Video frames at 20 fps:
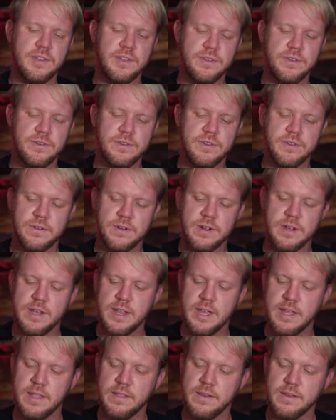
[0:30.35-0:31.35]
Cordura
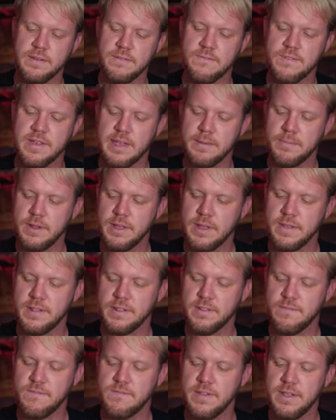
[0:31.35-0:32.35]
nylon fabric
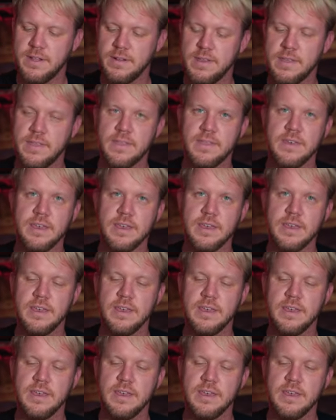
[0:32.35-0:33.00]
that's very thick